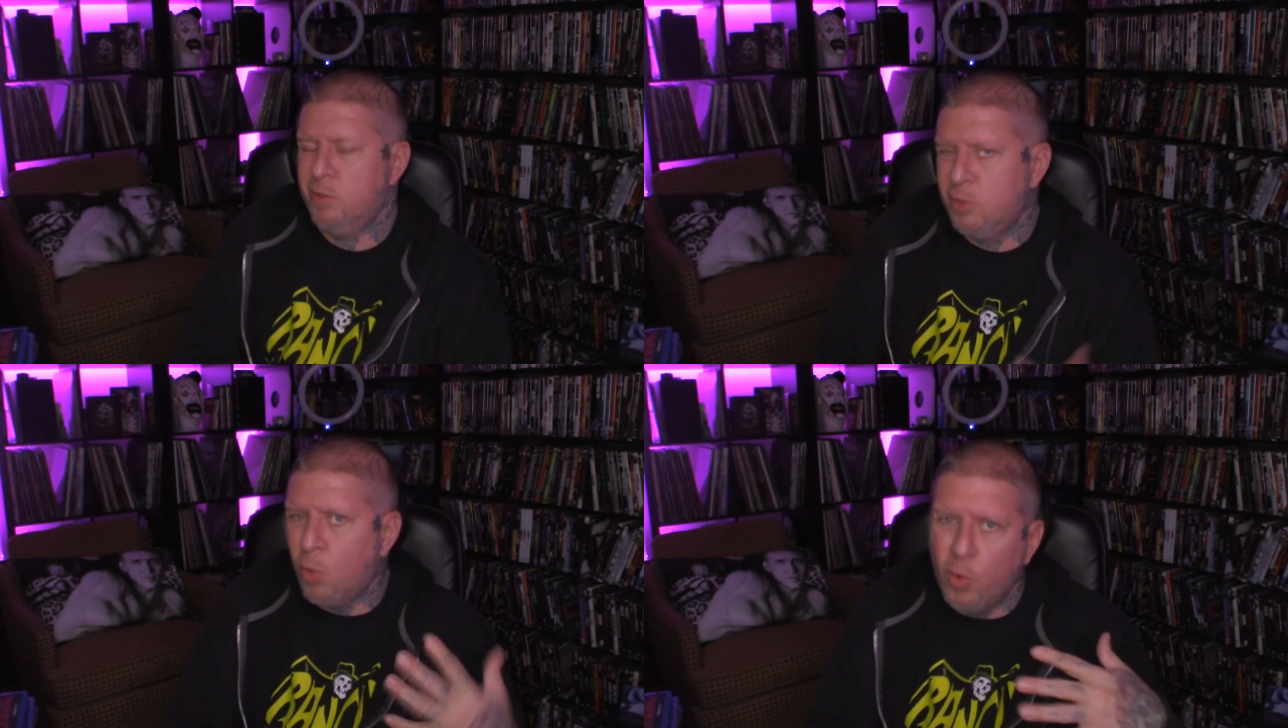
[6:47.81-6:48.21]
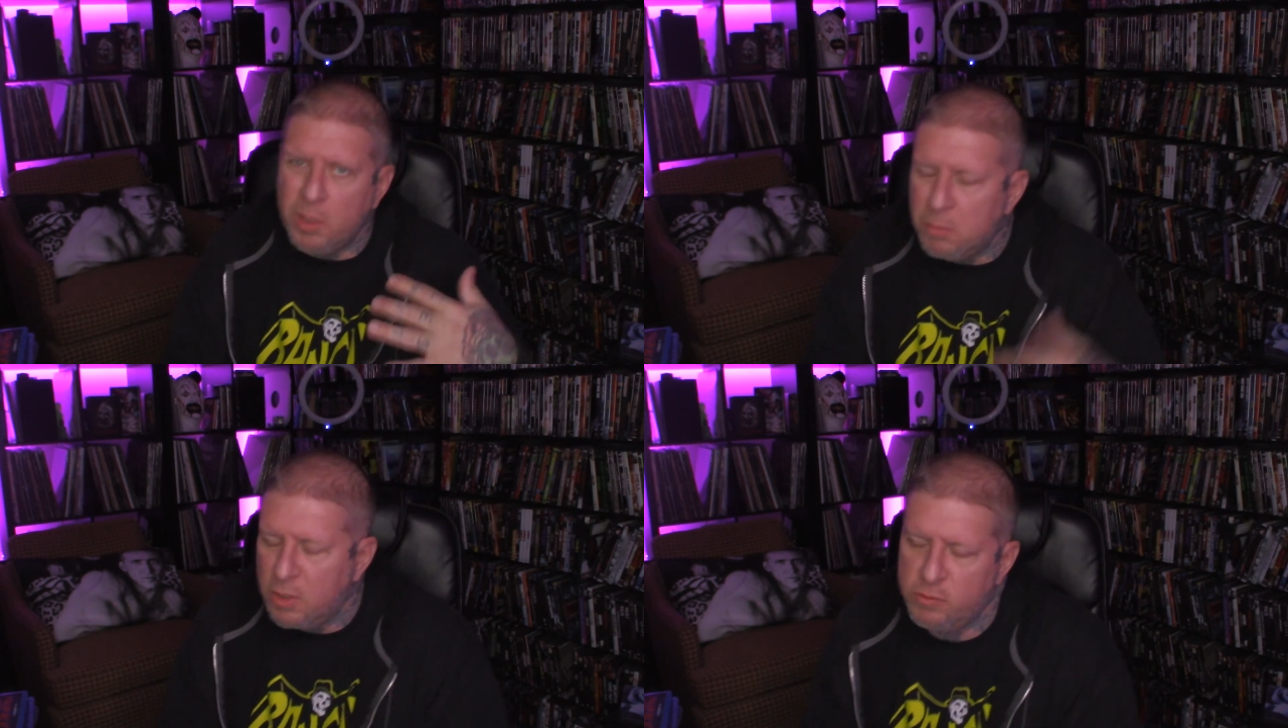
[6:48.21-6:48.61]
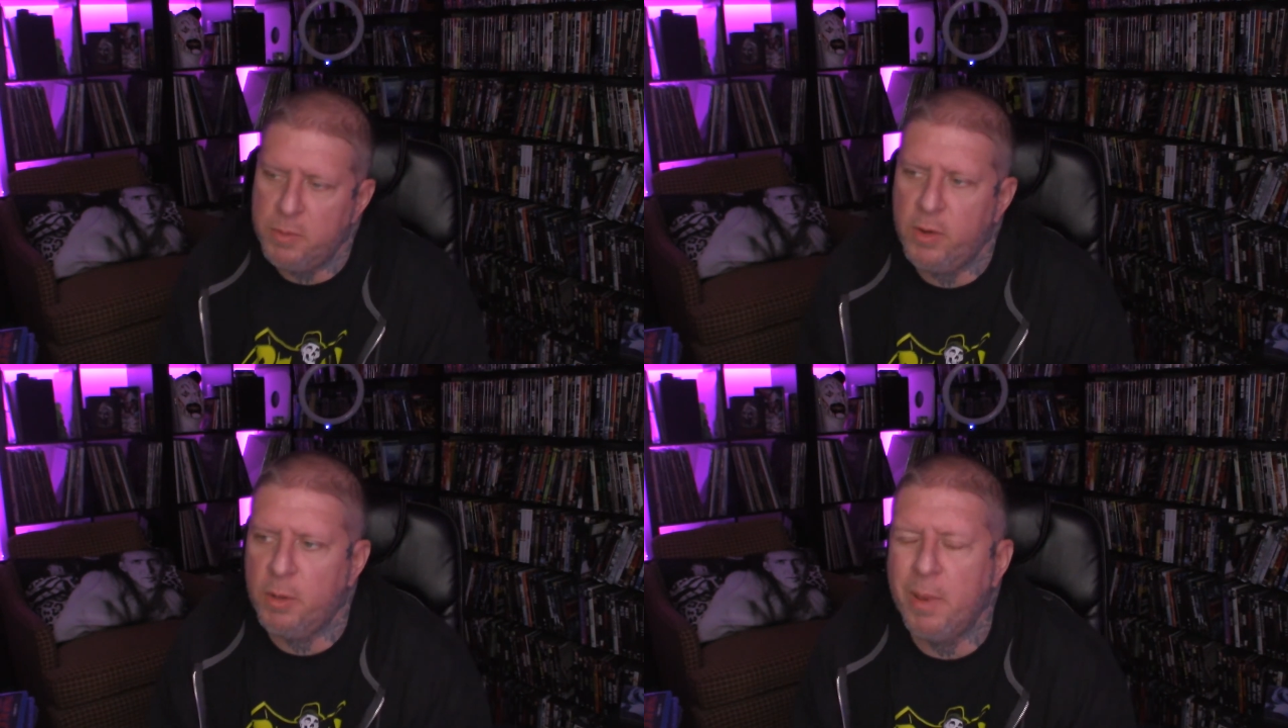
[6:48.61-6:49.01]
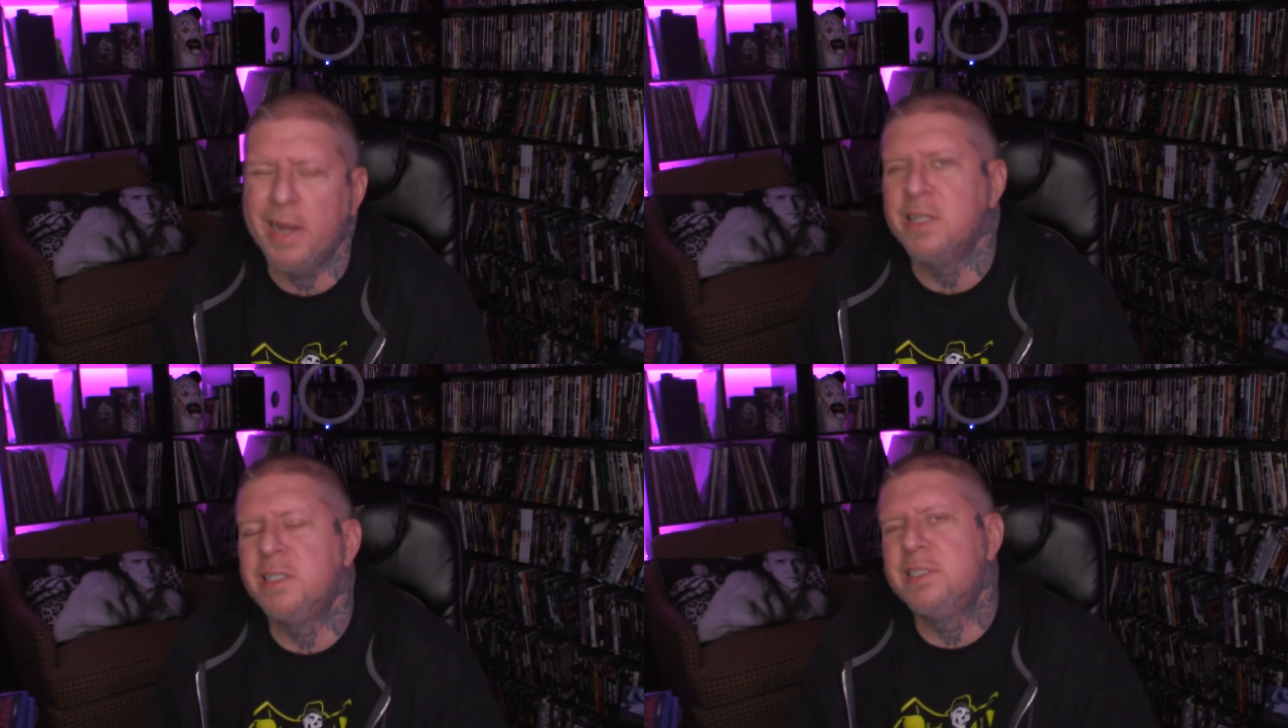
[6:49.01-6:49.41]
20 months from now, they're gonna be
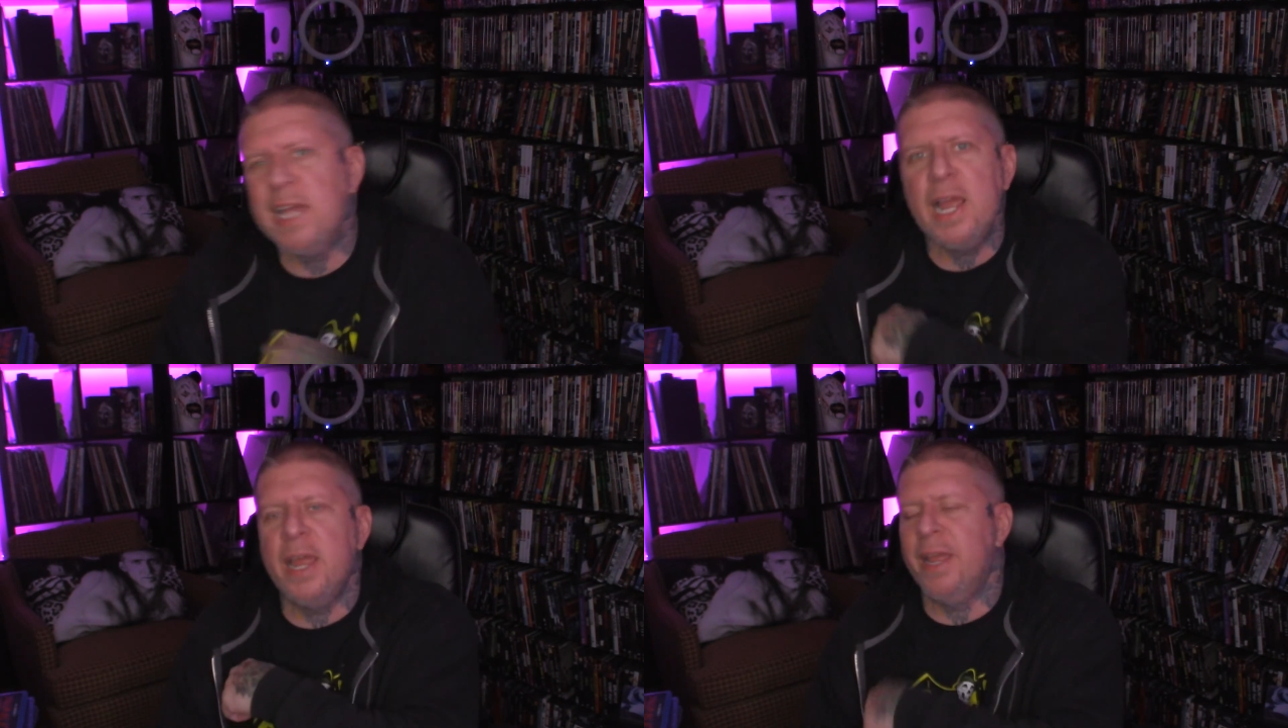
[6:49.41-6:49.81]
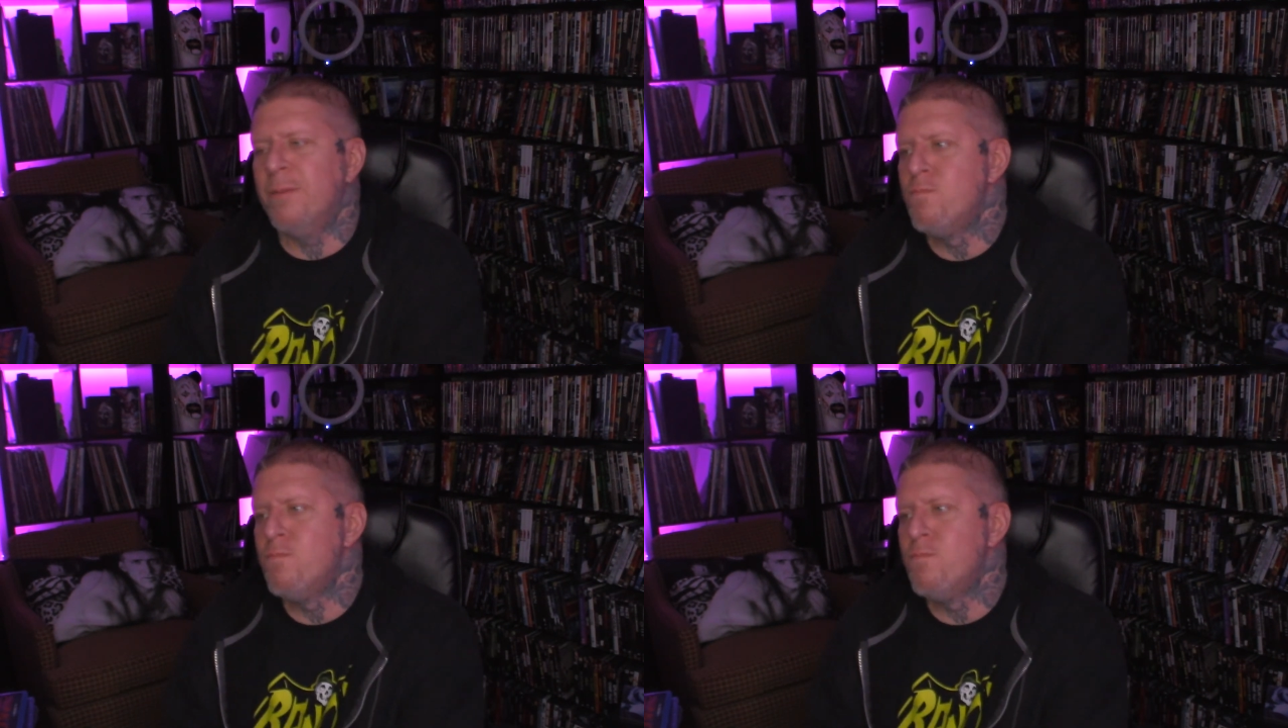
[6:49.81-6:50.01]
like, dang,